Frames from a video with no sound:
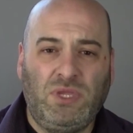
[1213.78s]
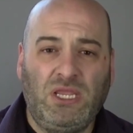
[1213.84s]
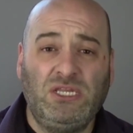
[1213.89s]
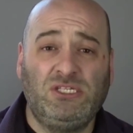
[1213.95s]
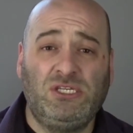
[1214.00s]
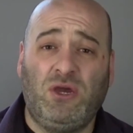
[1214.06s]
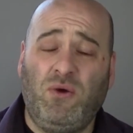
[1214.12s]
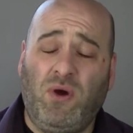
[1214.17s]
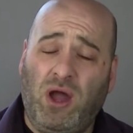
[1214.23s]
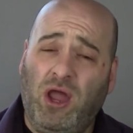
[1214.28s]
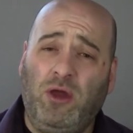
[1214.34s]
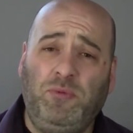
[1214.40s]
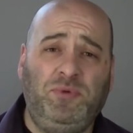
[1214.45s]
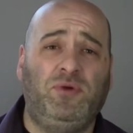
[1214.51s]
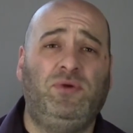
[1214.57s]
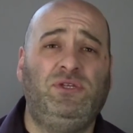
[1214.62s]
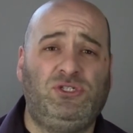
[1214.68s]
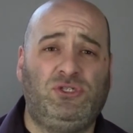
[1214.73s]
So I
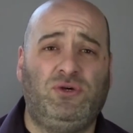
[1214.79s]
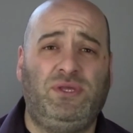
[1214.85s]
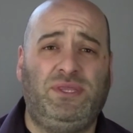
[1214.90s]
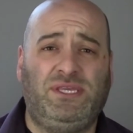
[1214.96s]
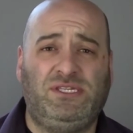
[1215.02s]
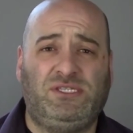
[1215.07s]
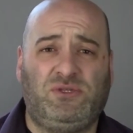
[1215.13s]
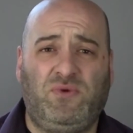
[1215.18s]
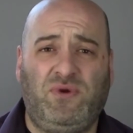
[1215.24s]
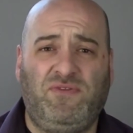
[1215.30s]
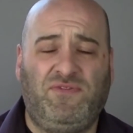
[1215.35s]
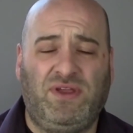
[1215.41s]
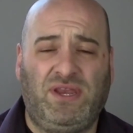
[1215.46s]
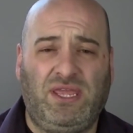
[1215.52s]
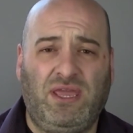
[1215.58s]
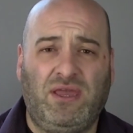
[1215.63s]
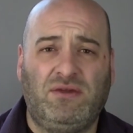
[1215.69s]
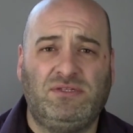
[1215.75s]
hope you enjoyed these 3
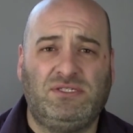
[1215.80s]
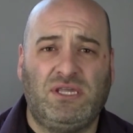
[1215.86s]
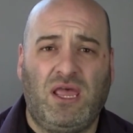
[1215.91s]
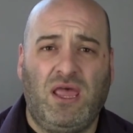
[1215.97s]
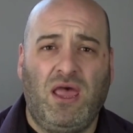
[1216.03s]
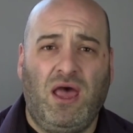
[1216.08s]
videos.